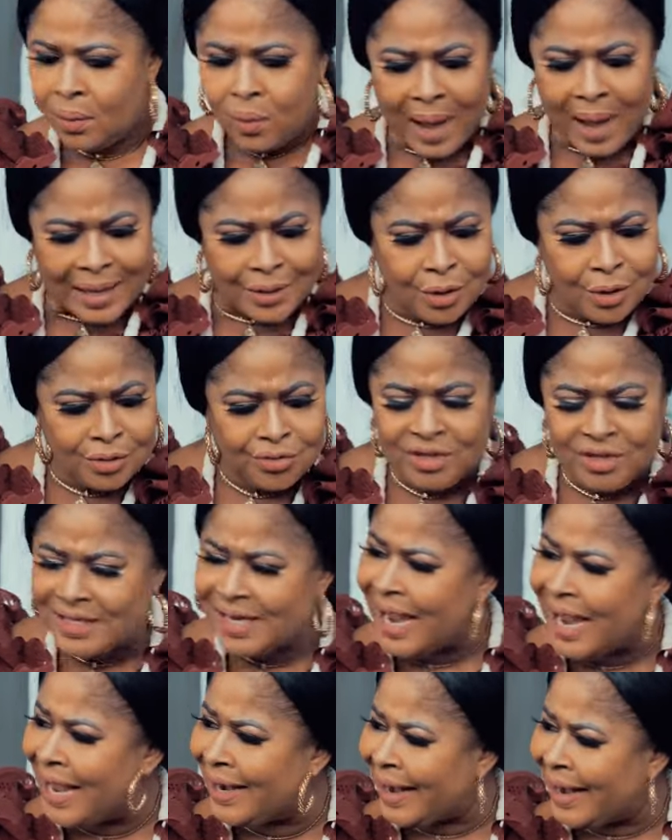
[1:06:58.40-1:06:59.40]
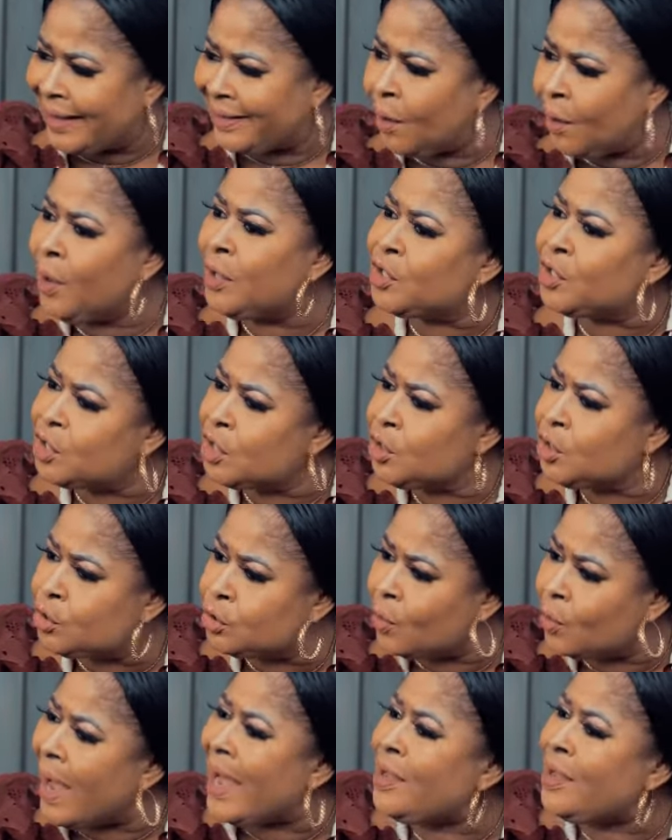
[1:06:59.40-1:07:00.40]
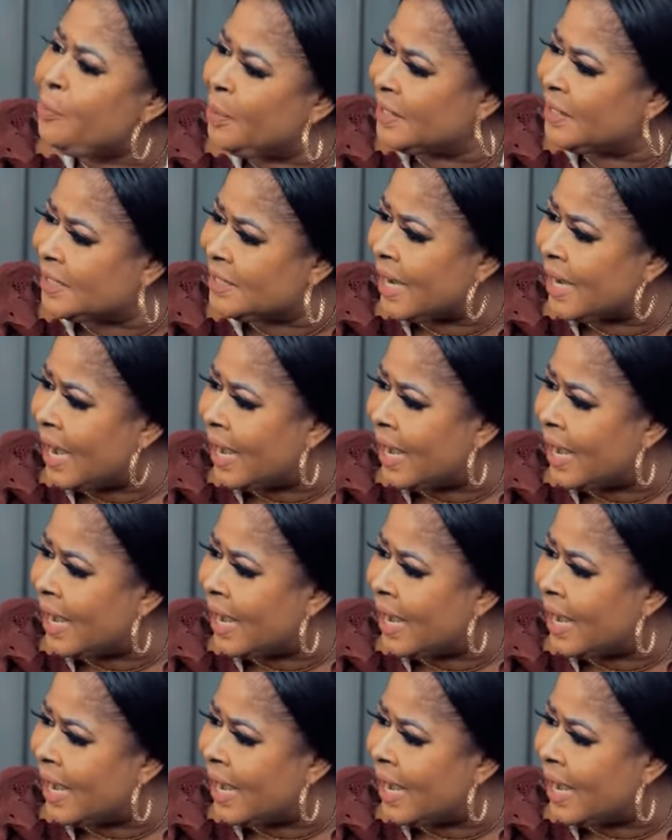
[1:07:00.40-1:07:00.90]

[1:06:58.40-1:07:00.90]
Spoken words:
Why are you treating her like that? What did she do? Why are you beating